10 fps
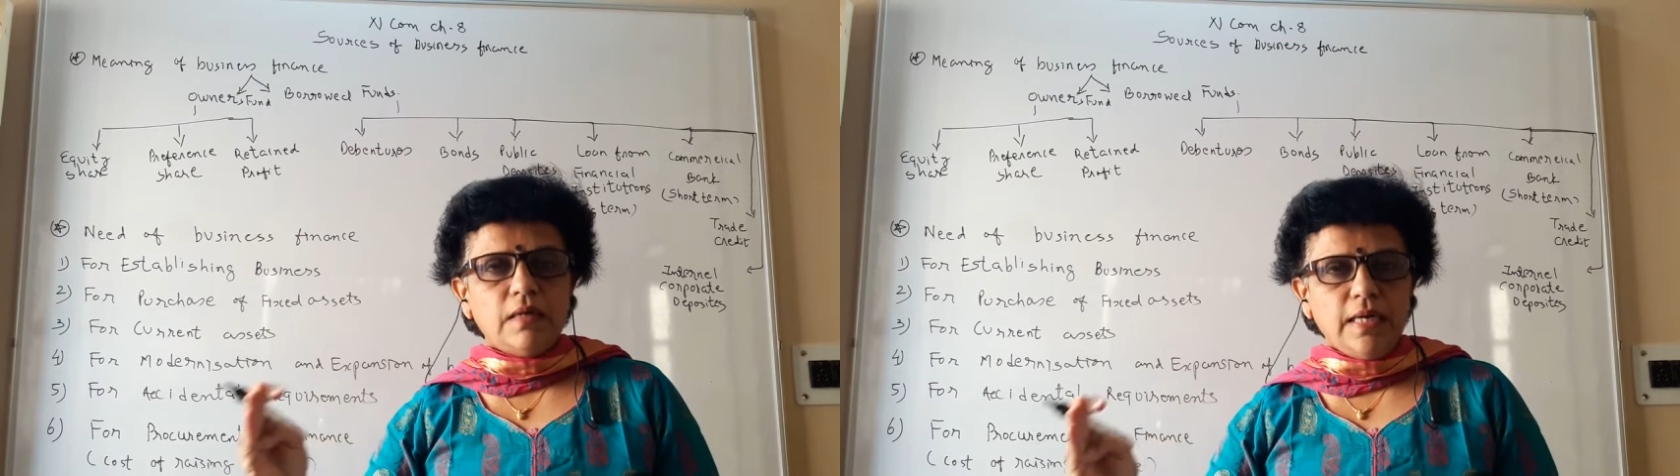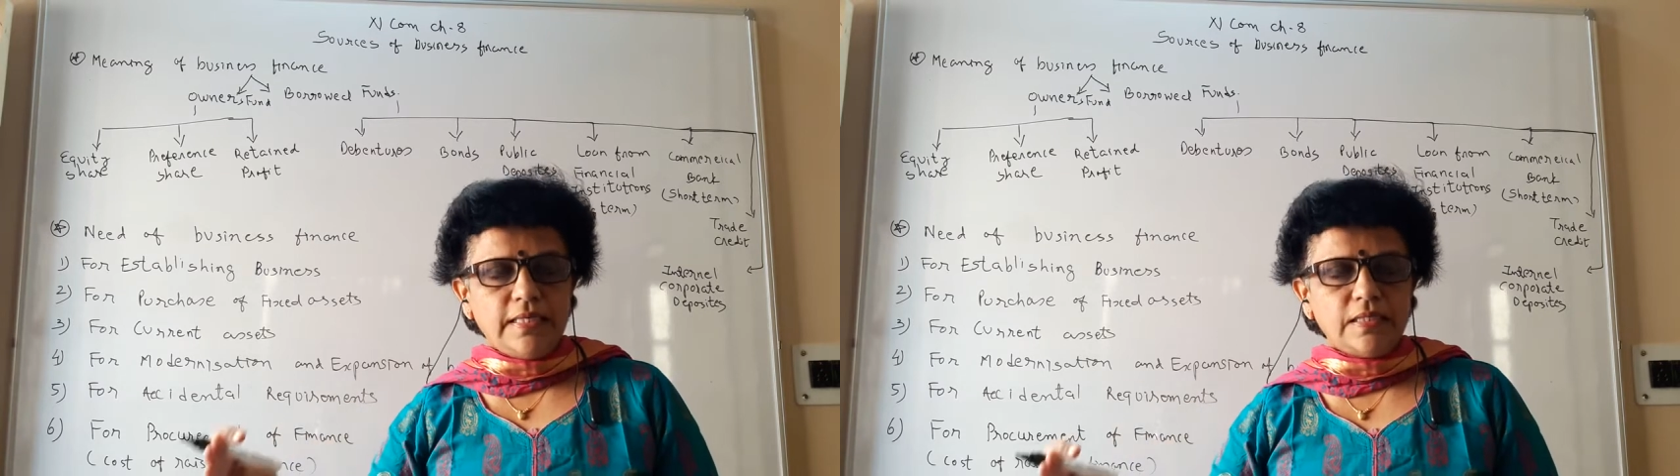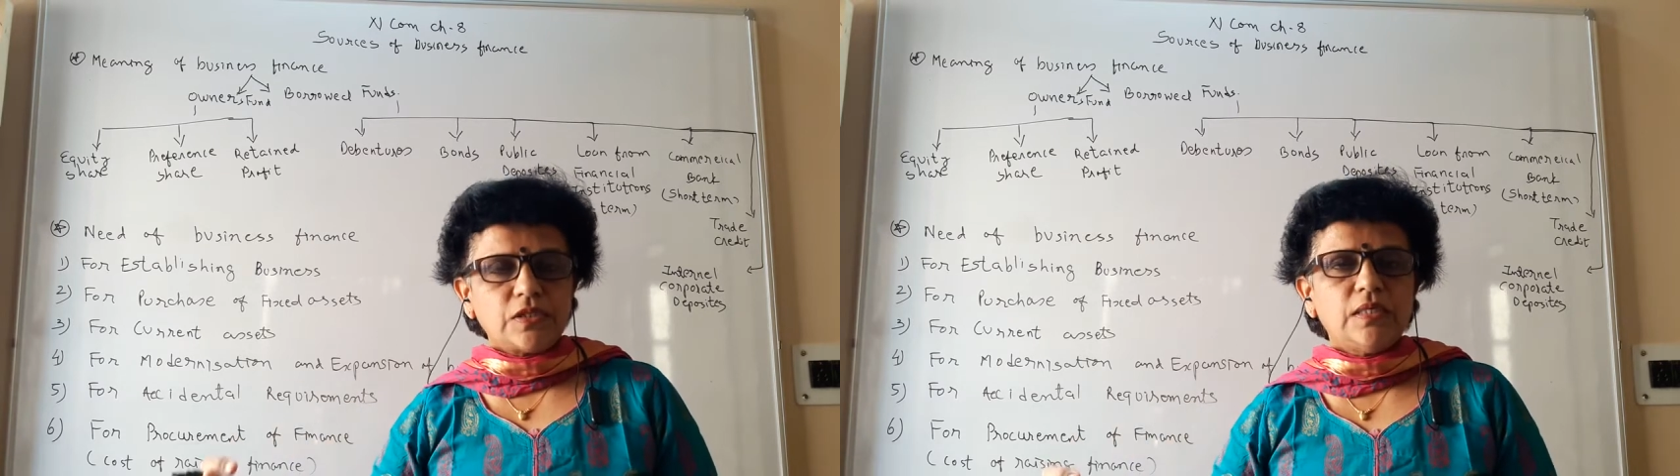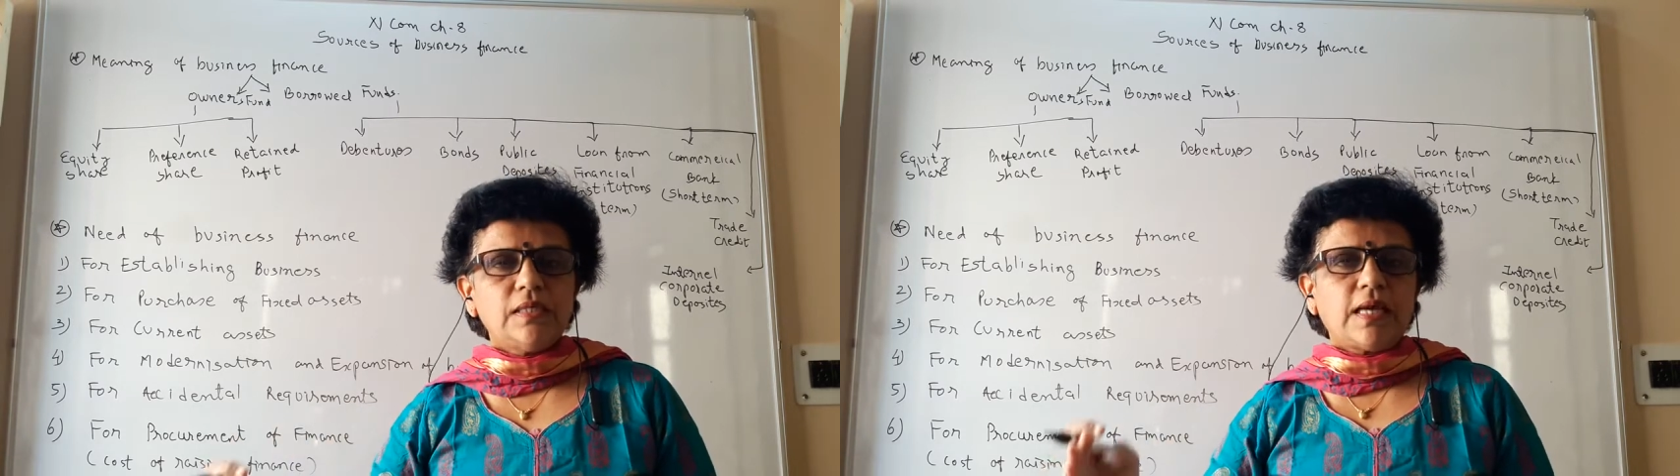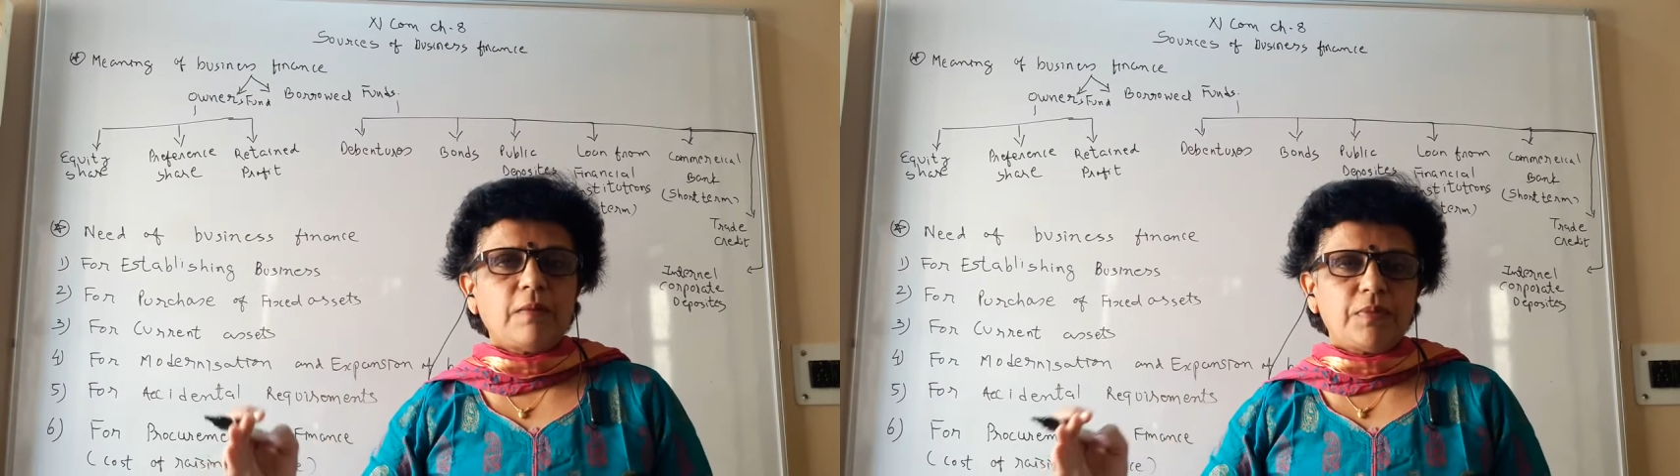additional
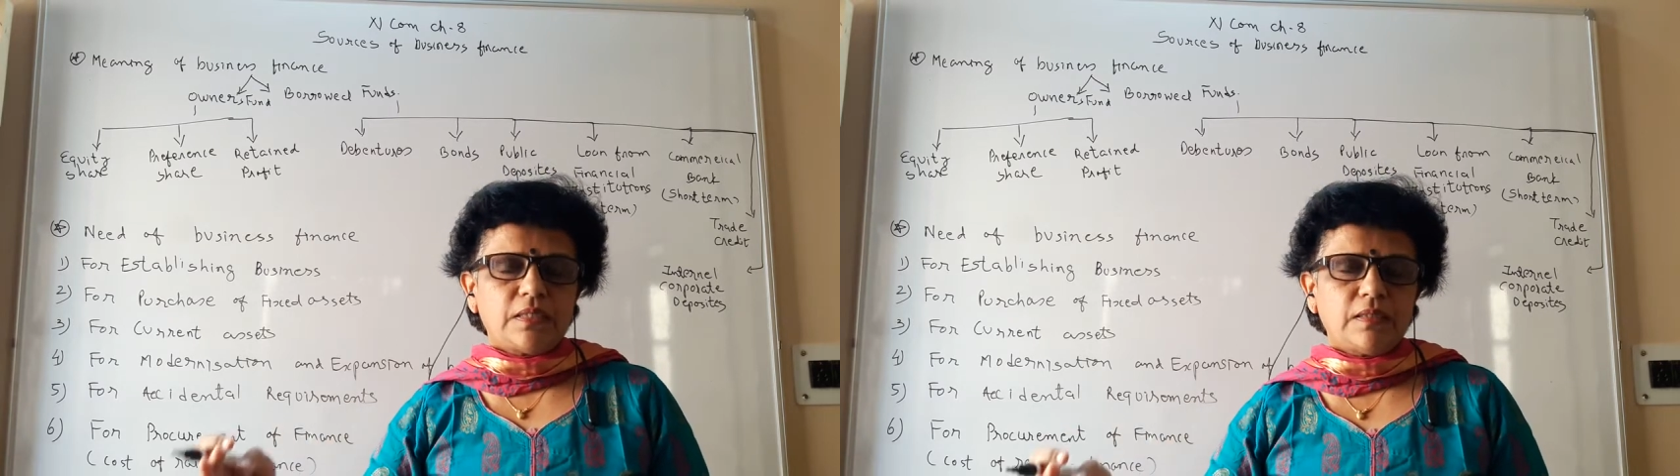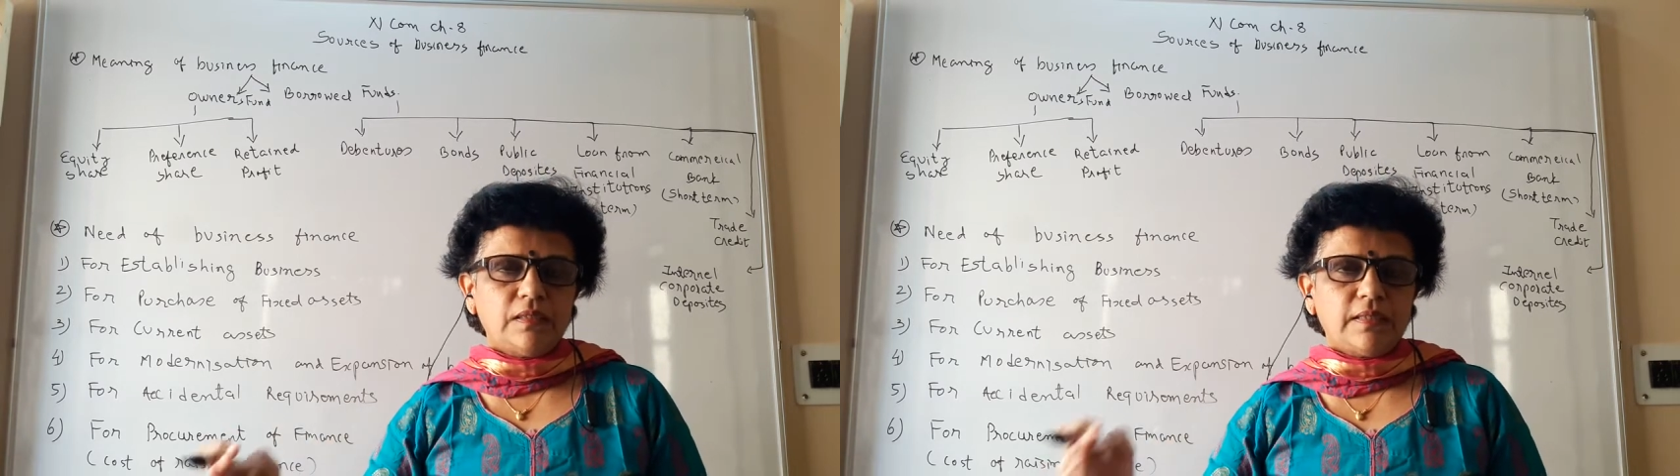capital,